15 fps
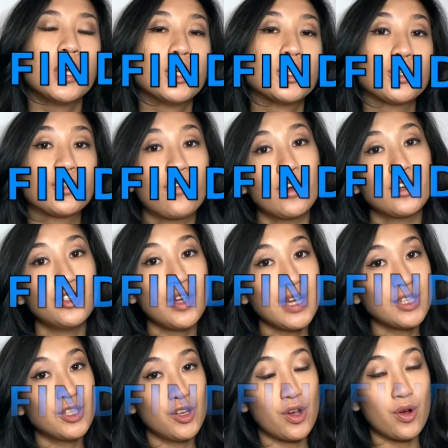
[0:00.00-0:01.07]
So as far as you
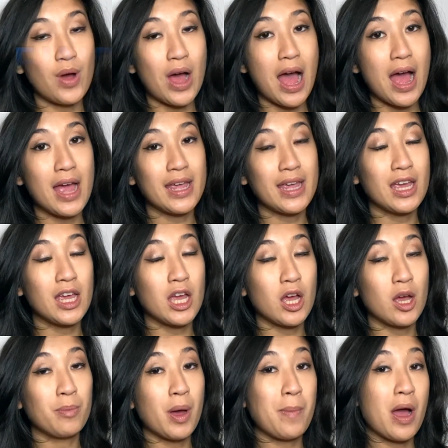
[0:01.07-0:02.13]
guys know, I
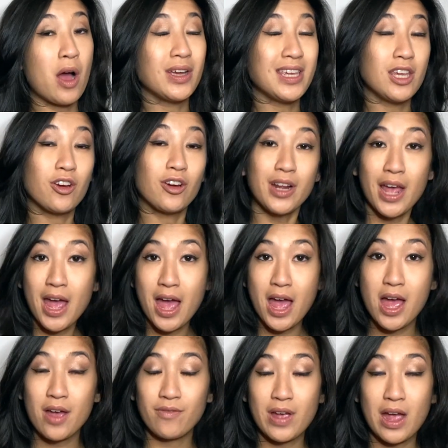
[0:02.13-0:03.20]
am about a year and a
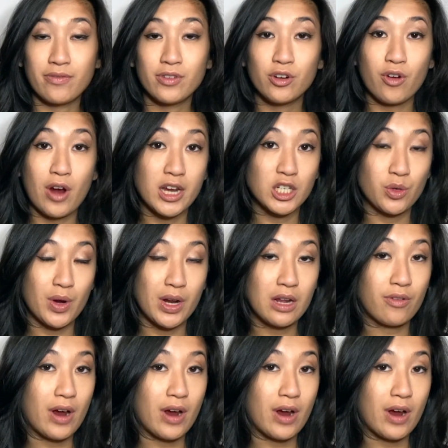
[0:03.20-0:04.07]
half after graduating.